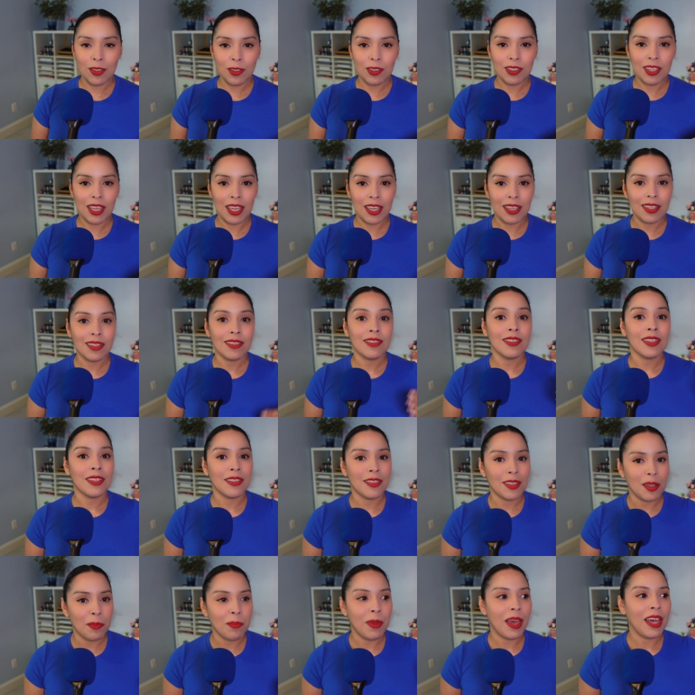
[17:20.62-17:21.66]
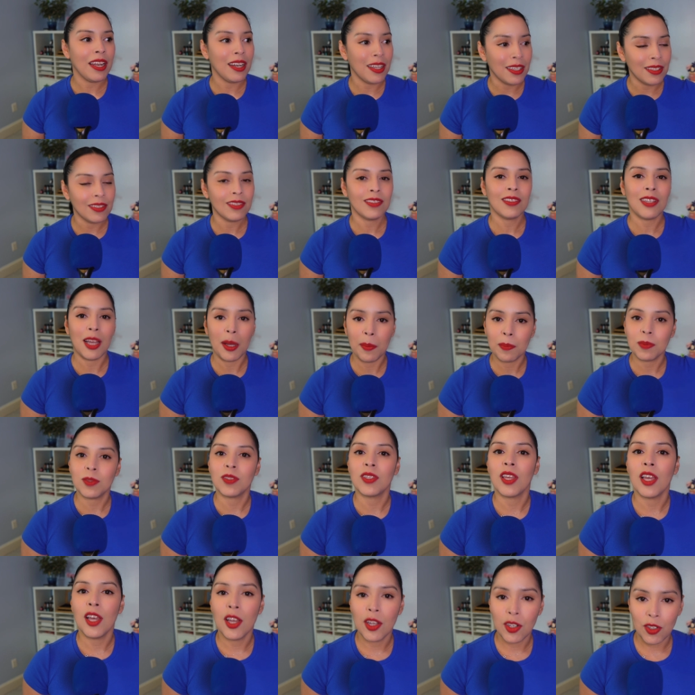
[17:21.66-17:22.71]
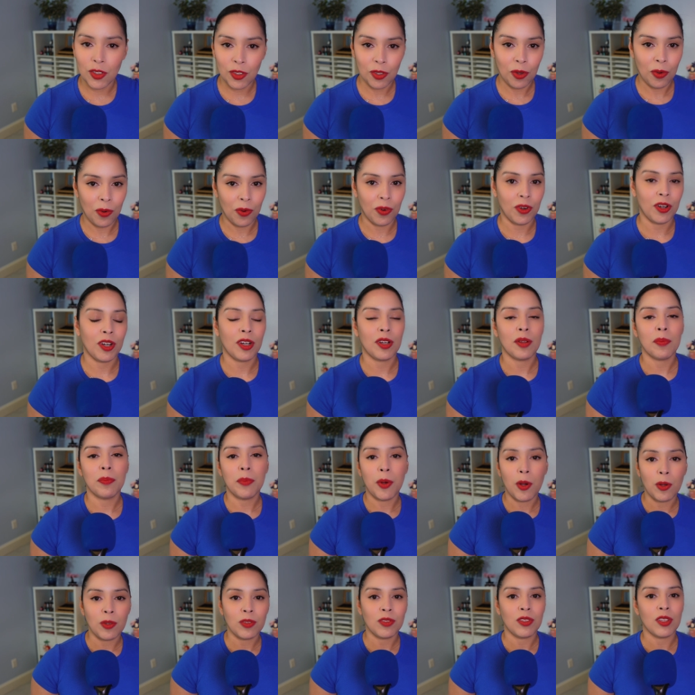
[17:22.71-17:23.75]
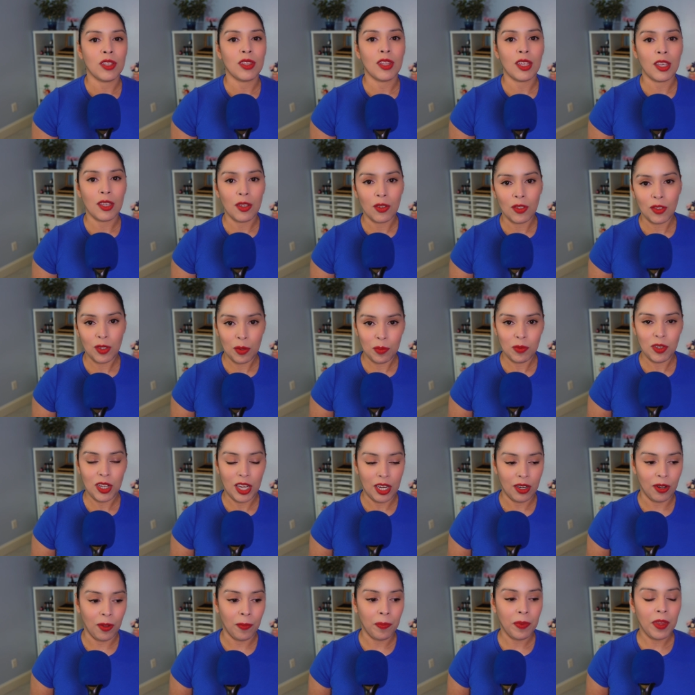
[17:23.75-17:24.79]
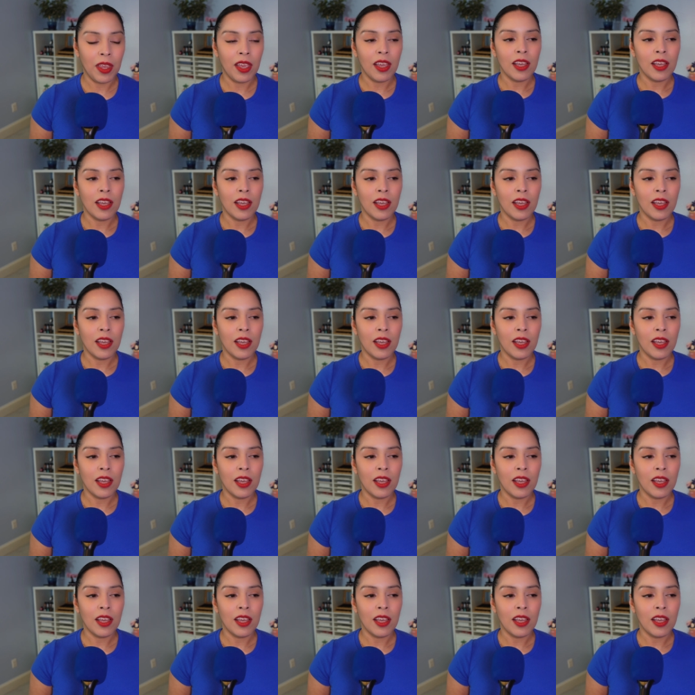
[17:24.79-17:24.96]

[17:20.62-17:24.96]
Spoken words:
to take systematic steps toward posting the YouTube channel.